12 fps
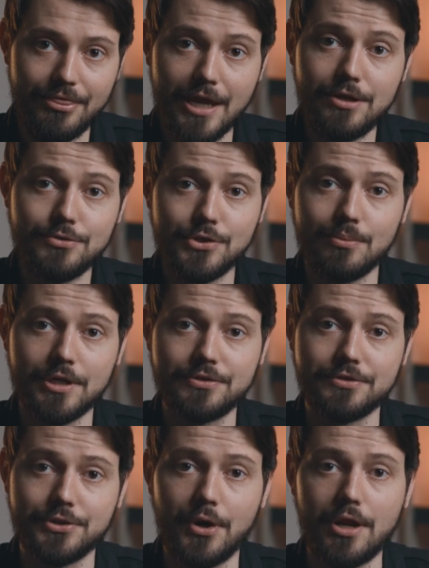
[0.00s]
Thank you so much
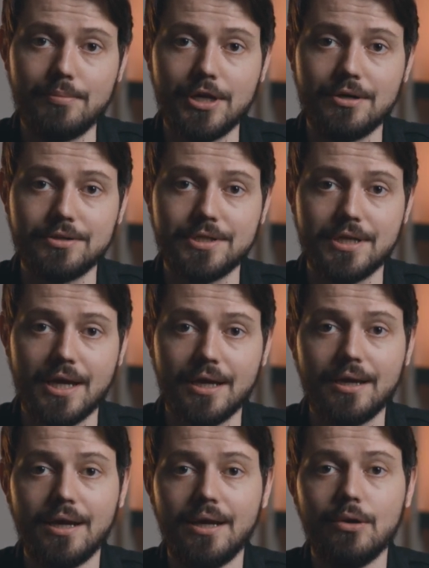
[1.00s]
for joining me here
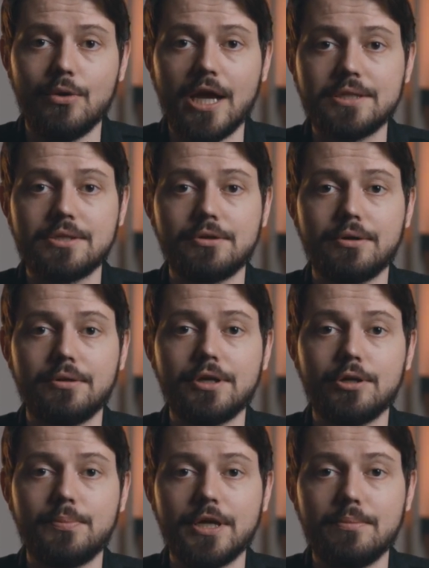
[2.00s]
today. We got to learn a
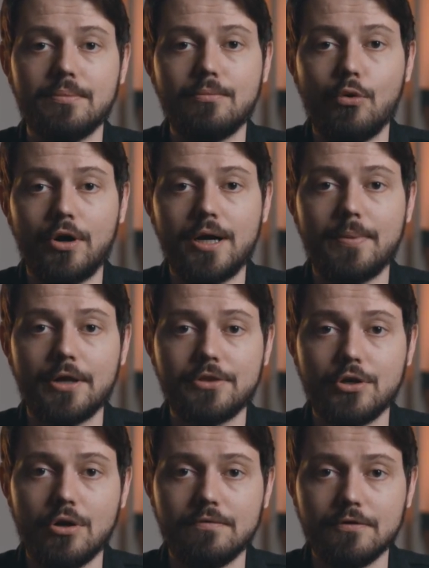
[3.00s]
little bit more about
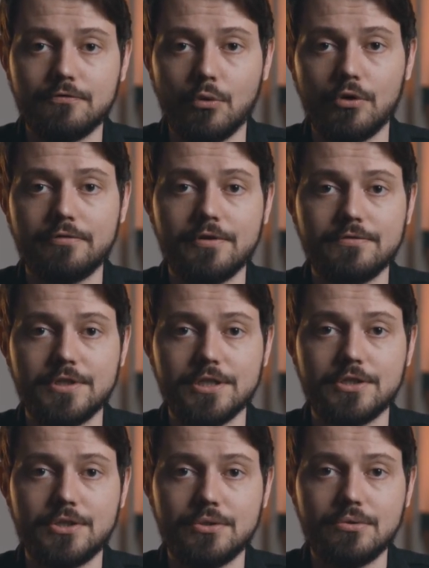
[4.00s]
the Nova
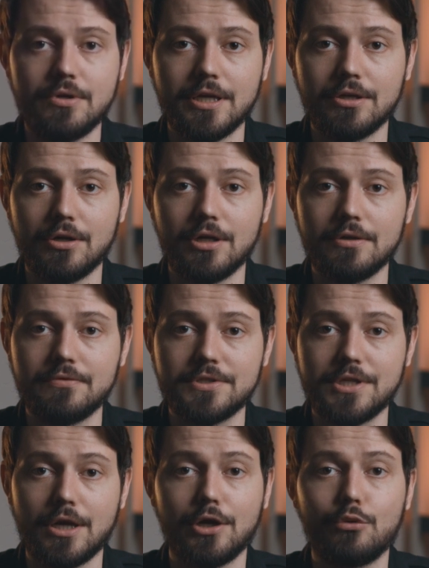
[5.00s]
452 and all of
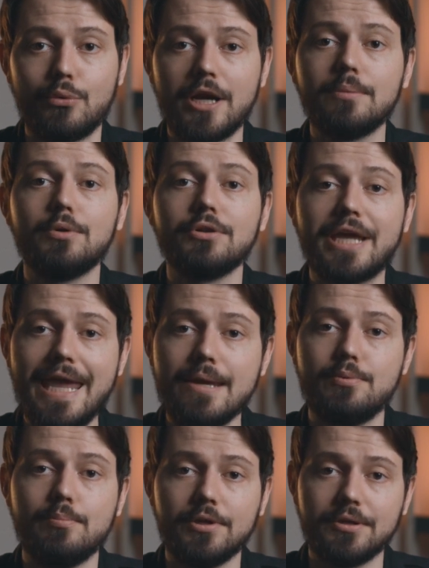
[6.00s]
its incredible
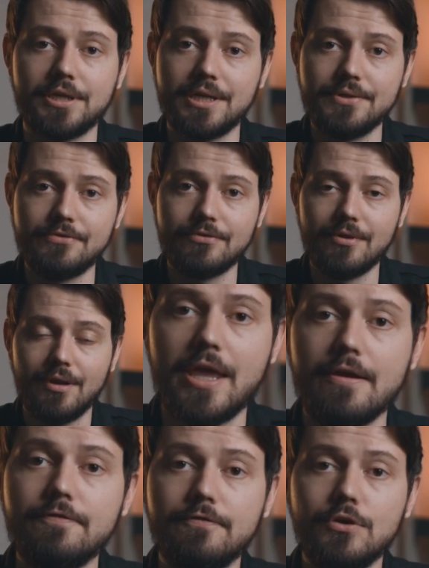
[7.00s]
capabilities.
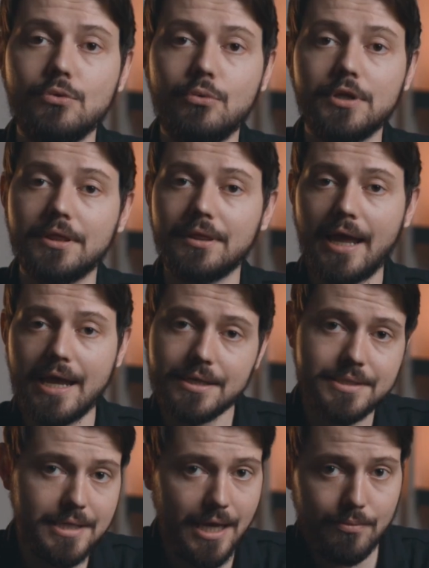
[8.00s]
If you would
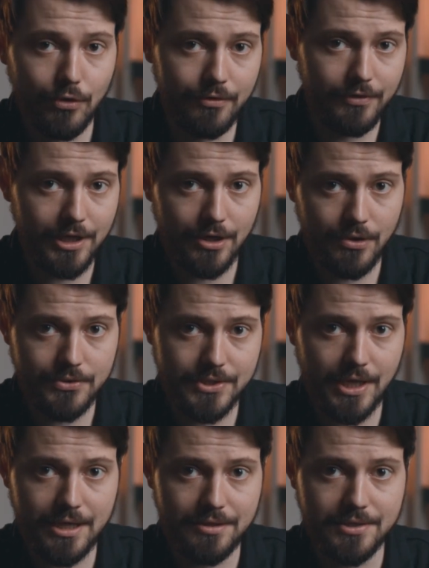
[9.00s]
like to get more videos
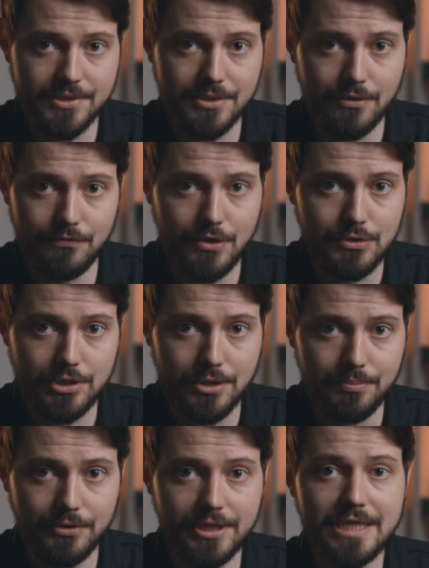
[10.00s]
like this in the
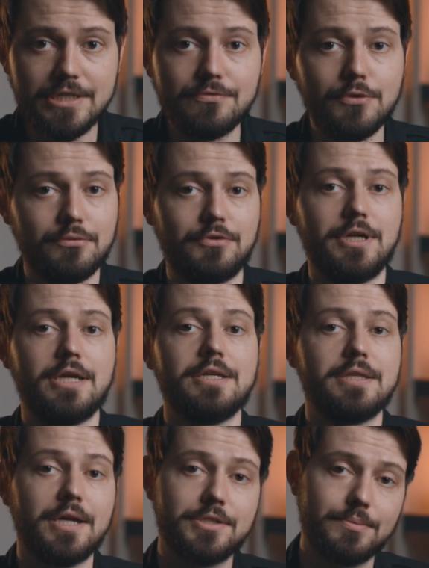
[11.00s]
future, please feel free to
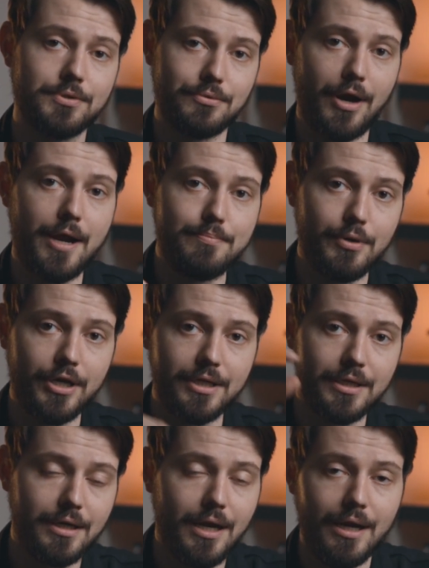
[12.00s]
hit that subscribe
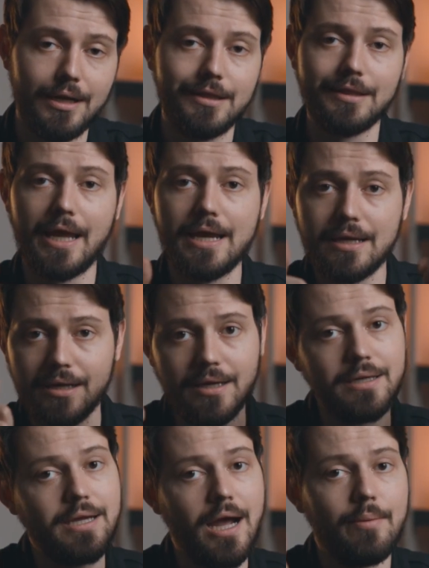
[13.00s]
button, like,
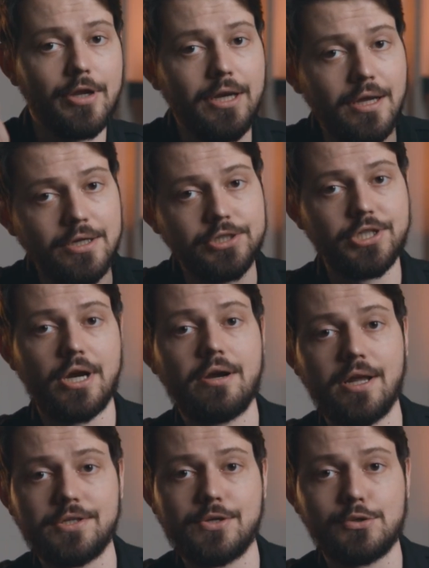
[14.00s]
comment, share
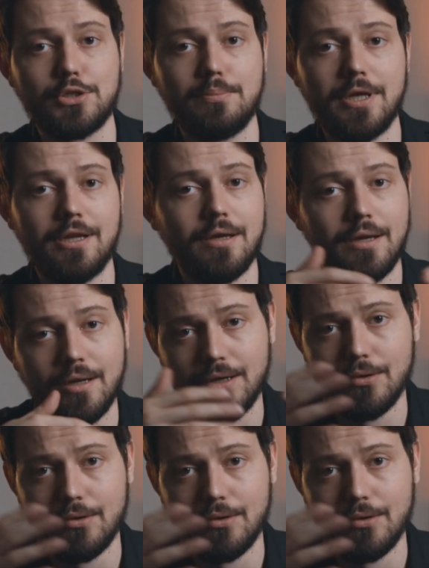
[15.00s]
it on social media.